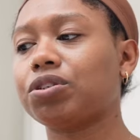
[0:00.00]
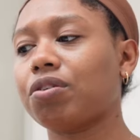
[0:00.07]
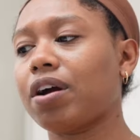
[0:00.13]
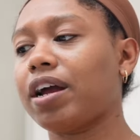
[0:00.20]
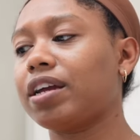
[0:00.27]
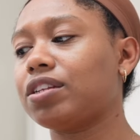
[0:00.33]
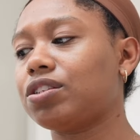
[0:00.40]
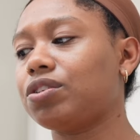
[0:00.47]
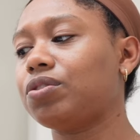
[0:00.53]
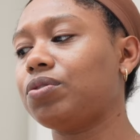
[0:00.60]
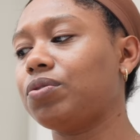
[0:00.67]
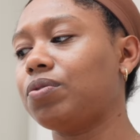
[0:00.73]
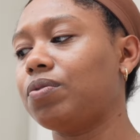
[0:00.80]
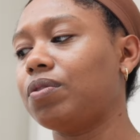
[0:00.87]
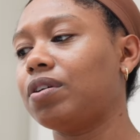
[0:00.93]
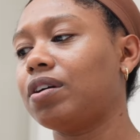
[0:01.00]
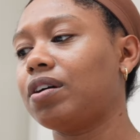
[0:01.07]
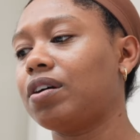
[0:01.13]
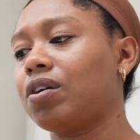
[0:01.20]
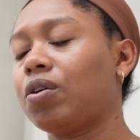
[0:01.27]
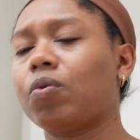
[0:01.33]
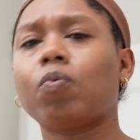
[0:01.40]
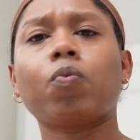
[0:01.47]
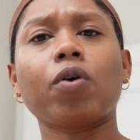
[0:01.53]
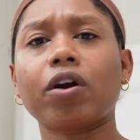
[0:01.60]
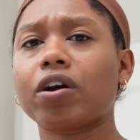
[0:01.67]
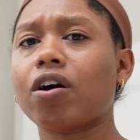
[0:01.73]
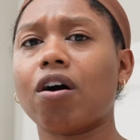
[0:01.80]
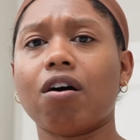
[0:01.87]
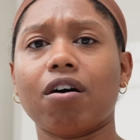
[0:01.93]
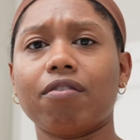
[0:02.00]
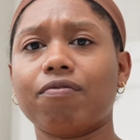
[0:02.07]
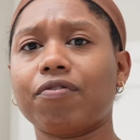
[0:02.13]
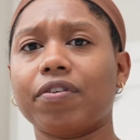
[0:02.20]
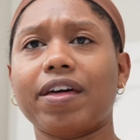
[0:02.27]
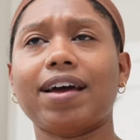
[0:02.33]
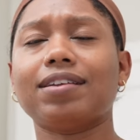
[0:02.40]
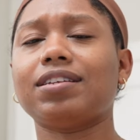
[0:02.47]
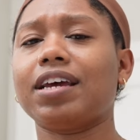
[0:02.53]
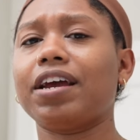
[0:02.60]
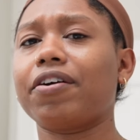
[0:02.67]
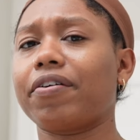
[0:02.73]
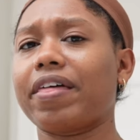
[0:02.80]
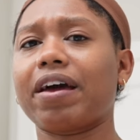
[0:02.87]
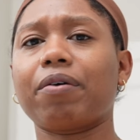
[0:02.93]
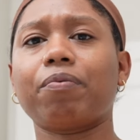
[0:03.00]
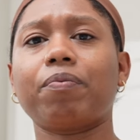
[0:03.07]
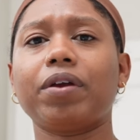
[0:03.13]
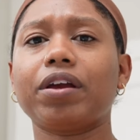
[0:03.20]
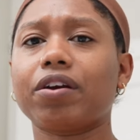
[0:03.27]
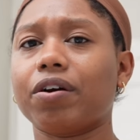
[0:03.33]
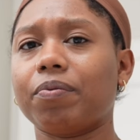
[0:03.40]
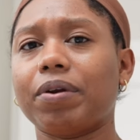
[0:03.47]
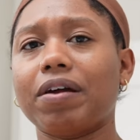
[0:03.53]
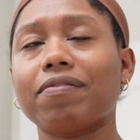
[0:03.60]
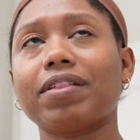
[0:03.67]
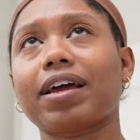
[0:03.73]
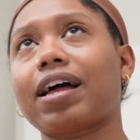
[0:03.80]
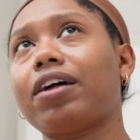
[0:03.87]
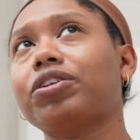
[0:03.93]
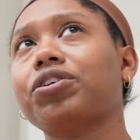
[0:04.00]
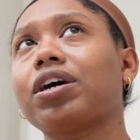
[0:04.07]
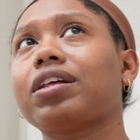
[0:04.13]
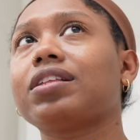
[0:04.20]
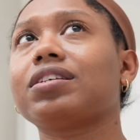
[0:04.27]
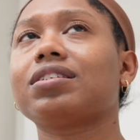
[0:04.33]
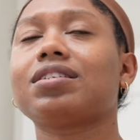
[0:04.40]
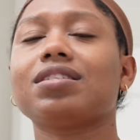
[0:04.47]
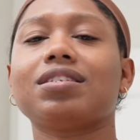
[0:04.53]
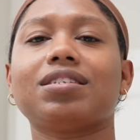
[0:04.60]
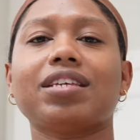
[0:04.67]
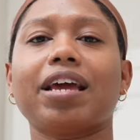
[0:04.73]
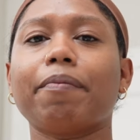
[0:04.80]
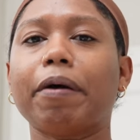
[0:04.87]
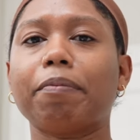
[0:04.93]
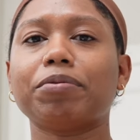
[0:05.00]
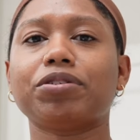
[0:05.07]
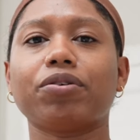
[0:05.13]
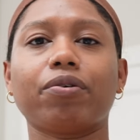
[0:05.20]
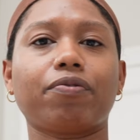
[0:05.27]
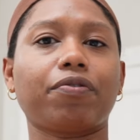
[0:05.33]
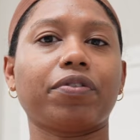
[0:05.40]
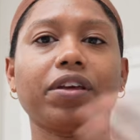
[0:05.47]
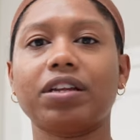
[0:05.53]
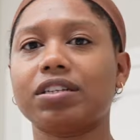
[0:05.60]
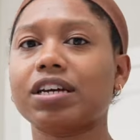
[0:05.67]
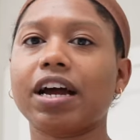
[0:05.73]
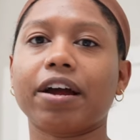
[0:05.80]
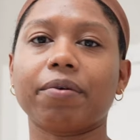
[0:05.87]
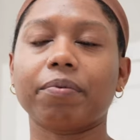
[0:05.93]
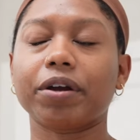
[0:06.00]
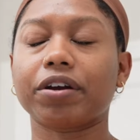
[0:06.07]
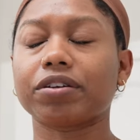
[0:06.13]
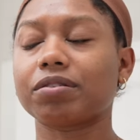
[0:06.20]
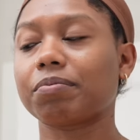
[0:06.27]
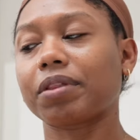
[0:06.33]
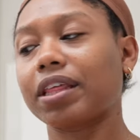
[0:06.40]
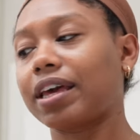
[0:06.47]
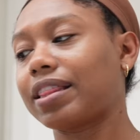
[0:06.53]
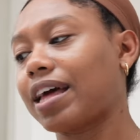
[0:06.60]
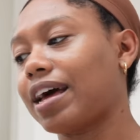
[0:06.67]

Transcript: trying to work on for that day or that week or whatever. Like, I'll try to listen to the same episode for the entire week or something like